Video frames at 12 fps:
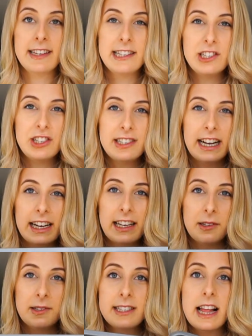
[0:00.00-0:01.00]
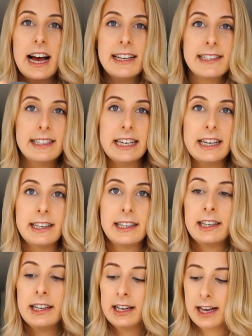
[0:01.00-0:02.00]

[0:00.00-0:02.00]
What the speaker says: This is just like a little slice tin.